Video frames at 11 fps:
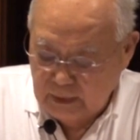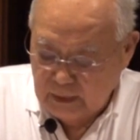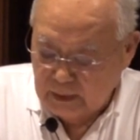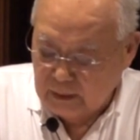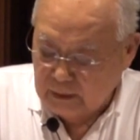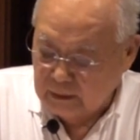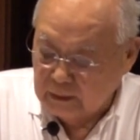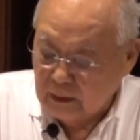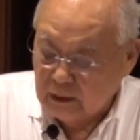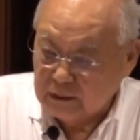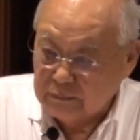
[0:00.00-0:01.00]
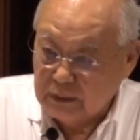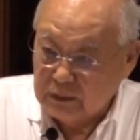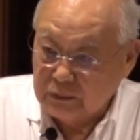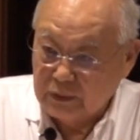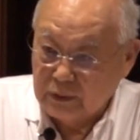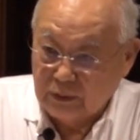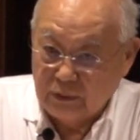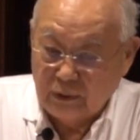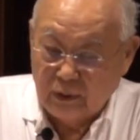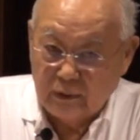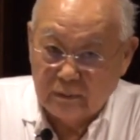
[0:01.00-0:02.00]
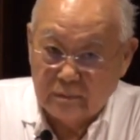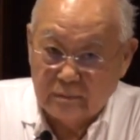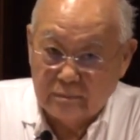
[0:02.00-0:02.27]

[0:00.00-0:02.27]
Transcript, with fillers: uh, lost my train of thought.